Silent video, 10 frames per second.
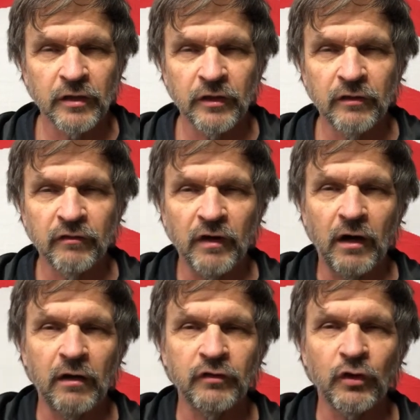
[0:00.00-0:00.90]
that
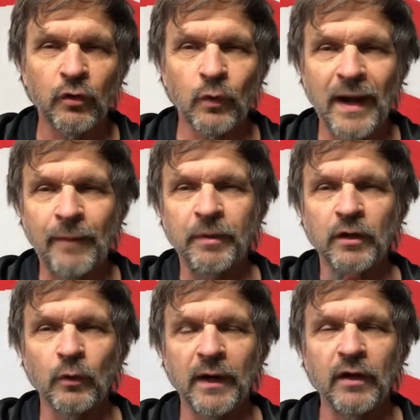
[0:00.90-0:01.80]
involves wrapping
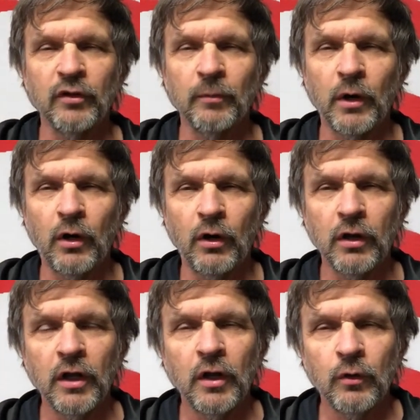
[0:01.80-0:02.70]
around the
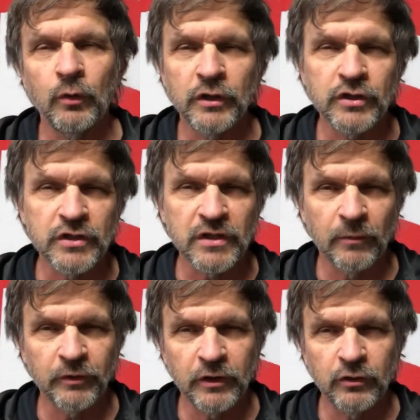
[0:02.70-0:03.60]
ball, which is
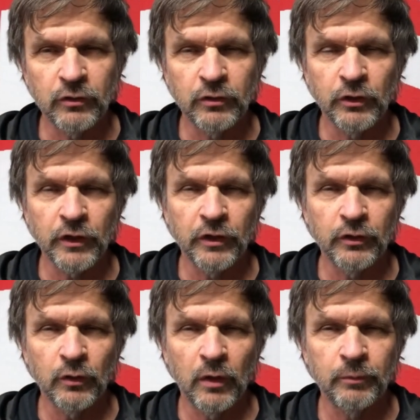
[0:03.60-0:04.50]
something you're going to
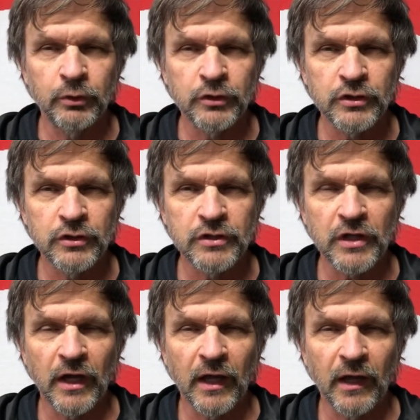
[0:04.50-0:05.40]
do on pushes
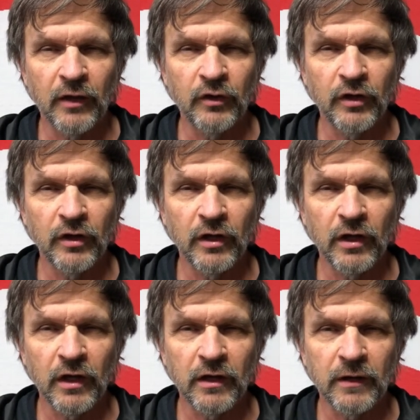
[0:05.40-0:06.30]
and
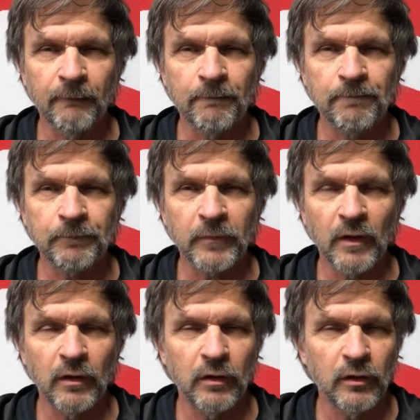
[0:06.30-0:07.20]

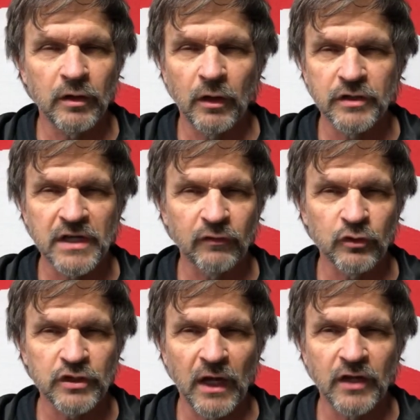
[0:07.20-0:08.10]
on several
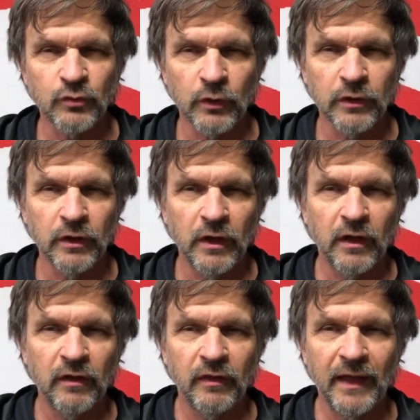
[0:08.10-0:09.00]
shots, where
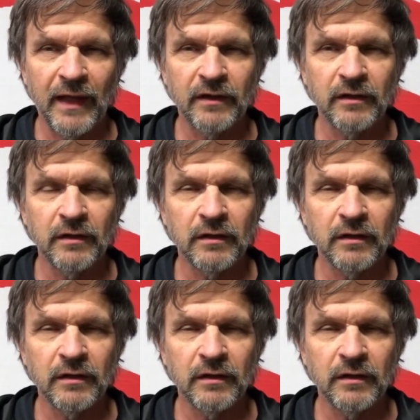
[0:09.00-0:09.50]
that